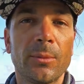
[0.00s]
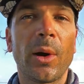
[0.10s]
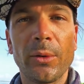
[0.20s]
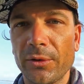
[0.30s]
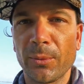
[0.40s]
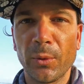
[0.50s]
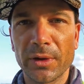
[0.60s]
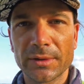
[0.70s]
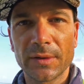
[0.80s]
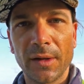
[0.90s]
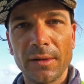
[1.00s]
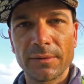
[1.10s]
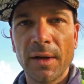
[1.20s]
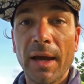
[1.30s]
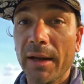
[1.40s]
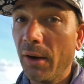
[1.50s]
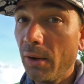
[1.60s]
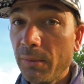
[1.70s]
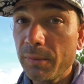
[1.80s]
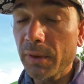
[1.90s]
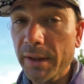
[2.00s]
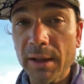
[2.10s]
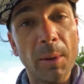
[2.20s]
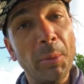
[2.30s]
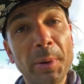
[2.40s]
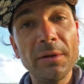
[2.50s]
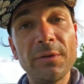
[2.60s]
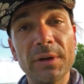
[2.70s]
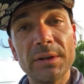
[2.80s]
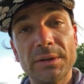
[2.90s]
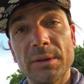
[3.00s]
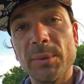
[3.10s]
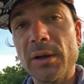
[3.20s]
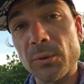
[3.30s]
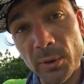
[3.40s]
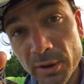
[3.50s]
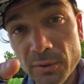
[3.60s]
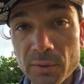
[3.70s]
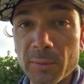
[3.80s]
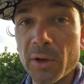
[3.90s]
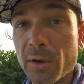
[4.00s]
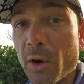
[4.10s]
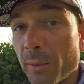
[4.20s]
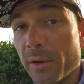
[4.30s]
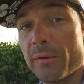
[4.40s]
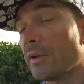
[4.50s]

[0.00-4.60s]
Probably some weird stuff and hopefully a couple pinfish because we're going to use them to go cobia